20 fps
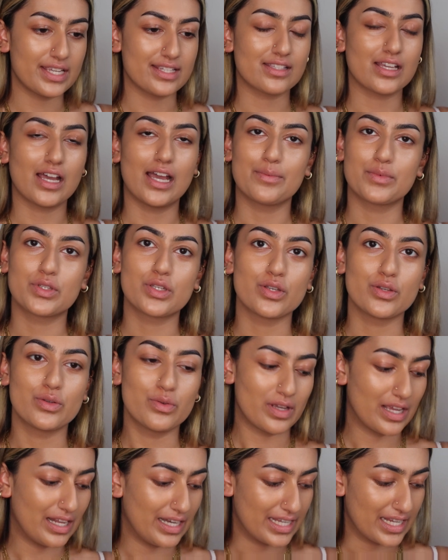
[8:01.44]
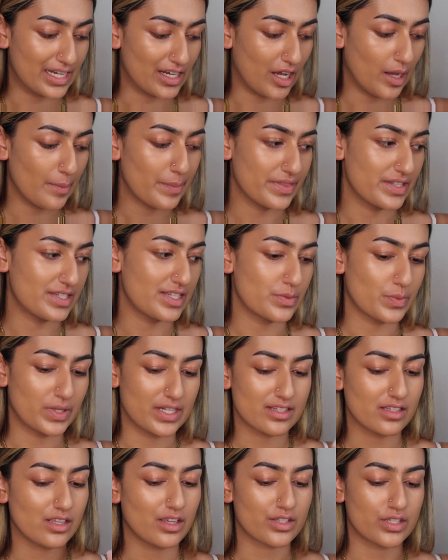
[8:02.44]
it's time to clean up, and this is when
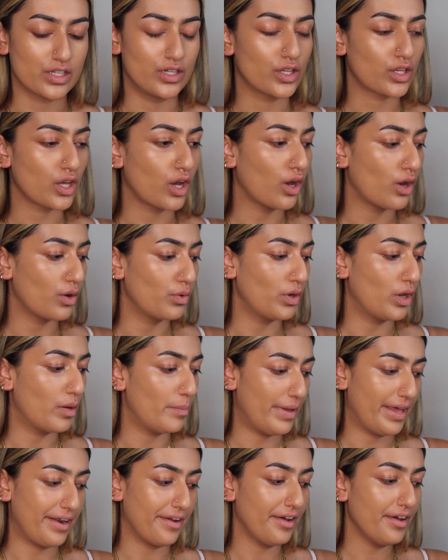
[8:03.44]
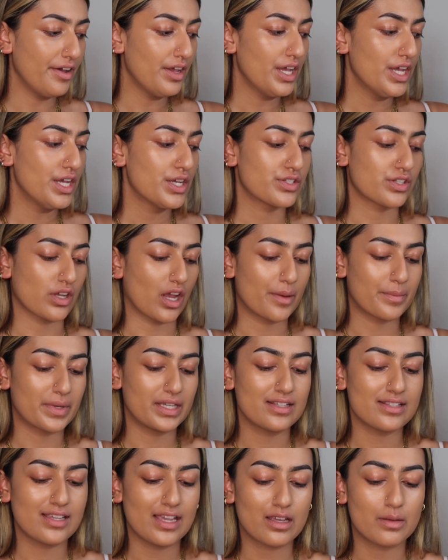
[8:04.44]
it starts to look a whole lot better. So I'm
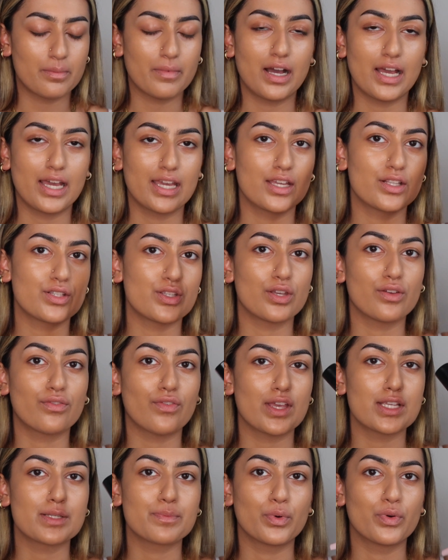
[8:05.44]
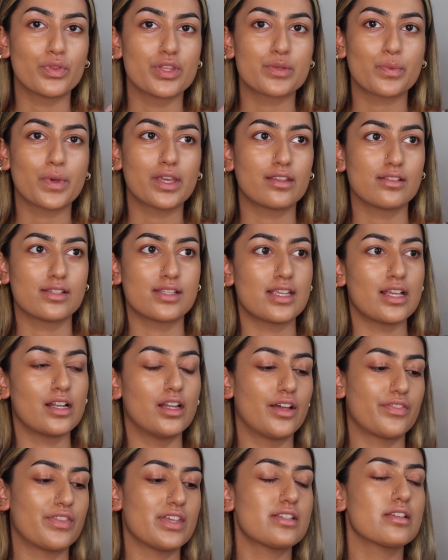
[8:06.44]
going to take my Too Faced Born This Way
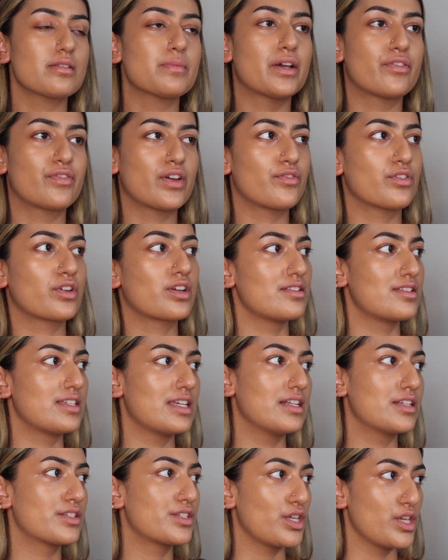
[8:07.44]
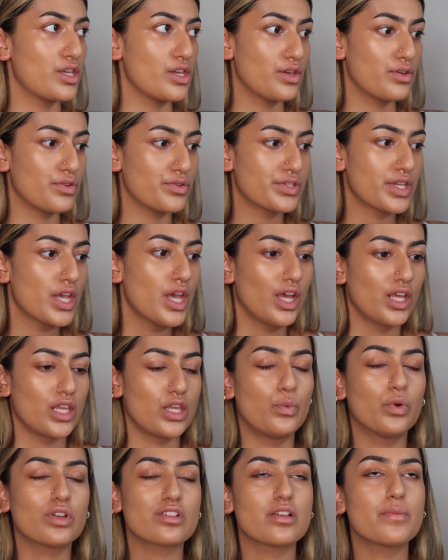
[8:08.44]
concealer. This is my favourite concealer to use.
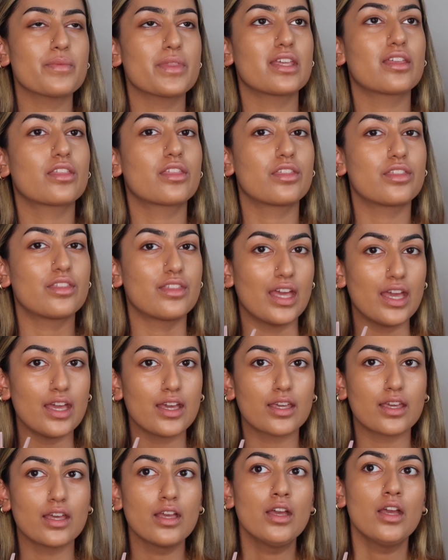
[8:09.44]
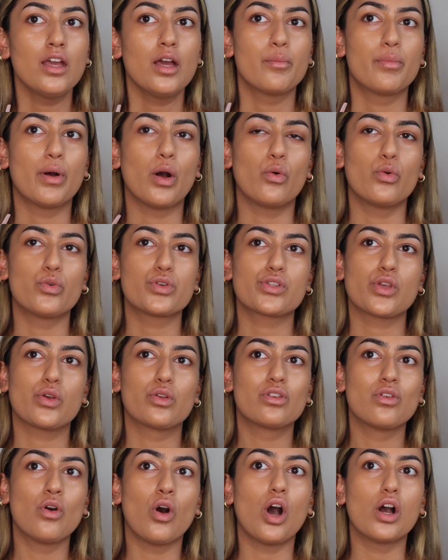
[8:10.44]
You want something thick, but also
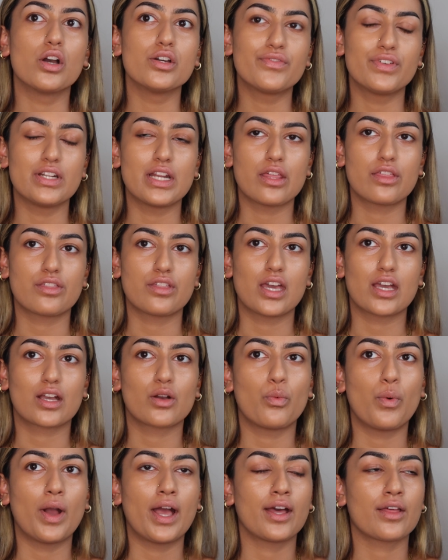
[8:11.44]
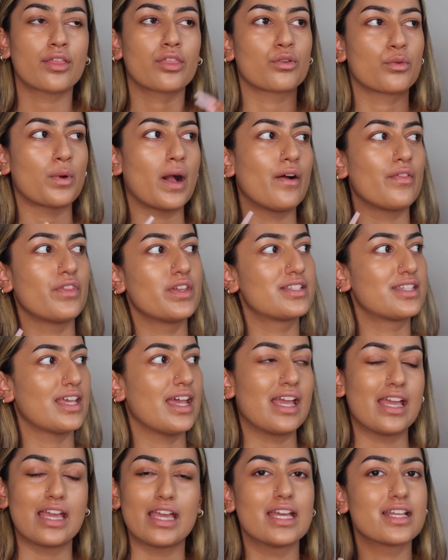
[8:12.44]
not overly thick where throughout the
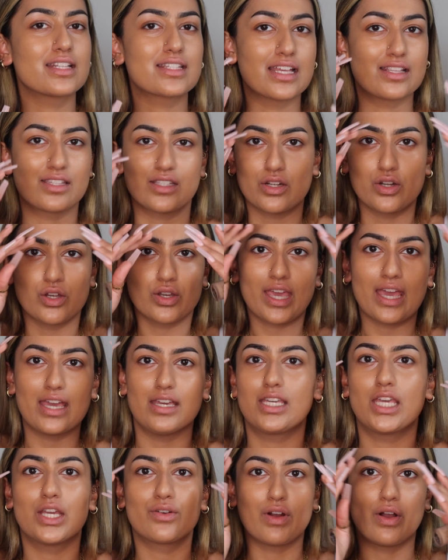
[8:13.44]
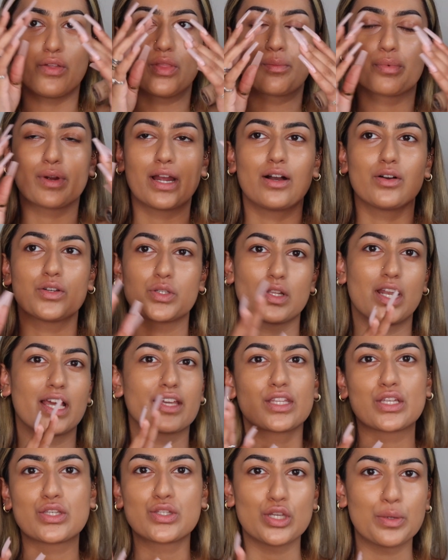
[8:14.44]
day it tends to look cakey around the brows, or
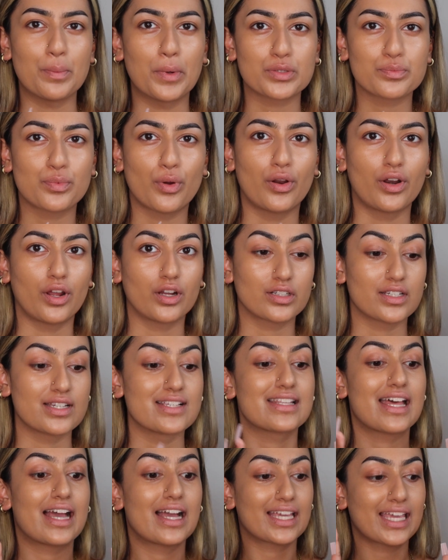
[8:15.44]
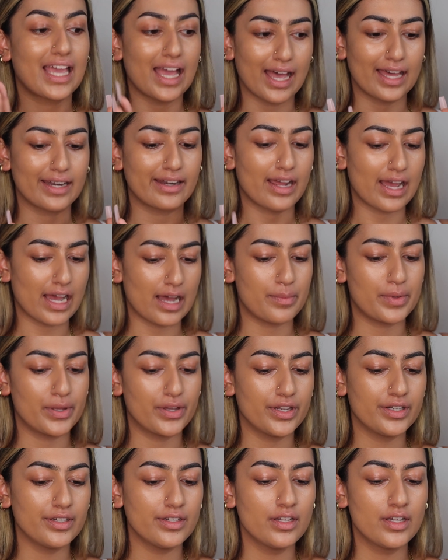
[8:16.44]
like there's too much product, because that can
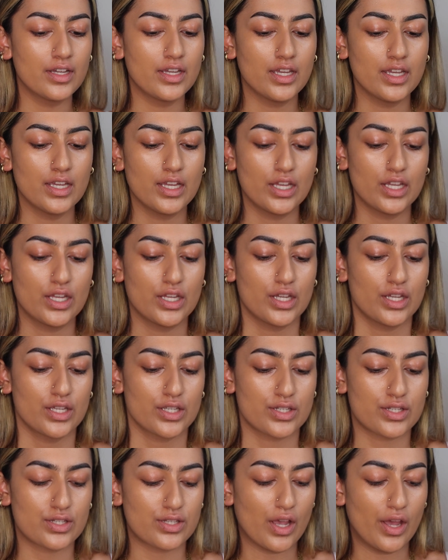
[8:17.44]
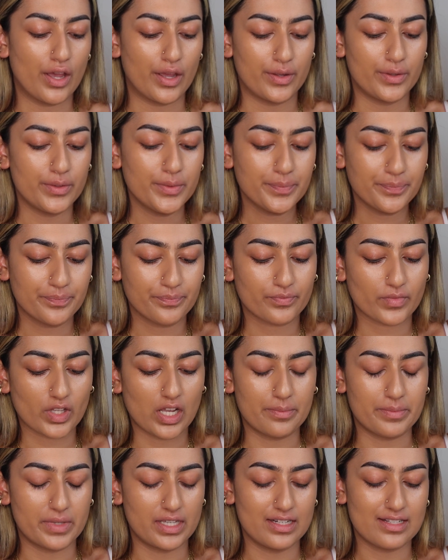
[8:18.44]
happen. So
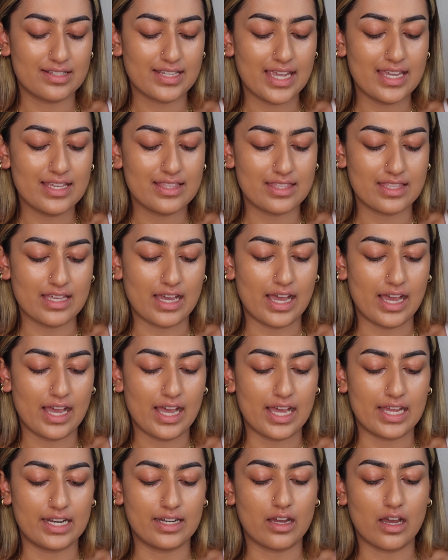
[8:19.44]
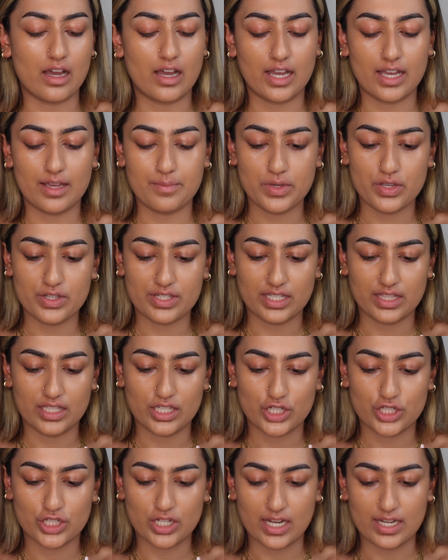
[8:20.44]
I'm going to take that, and I'm using
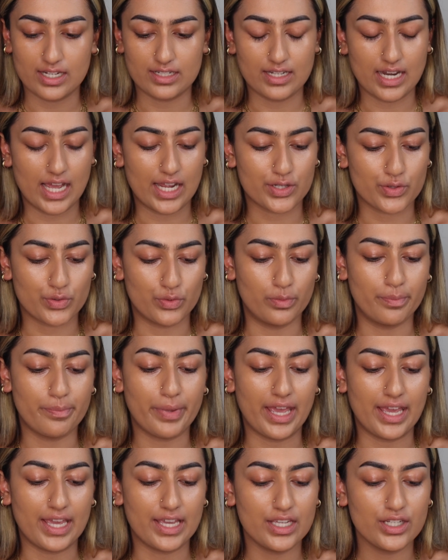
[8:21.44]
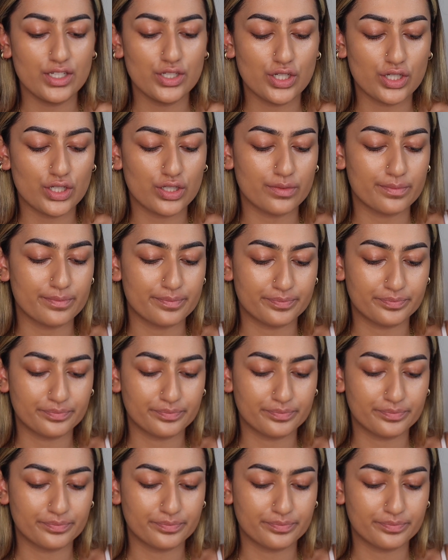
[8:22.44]
the shade Natural Beige,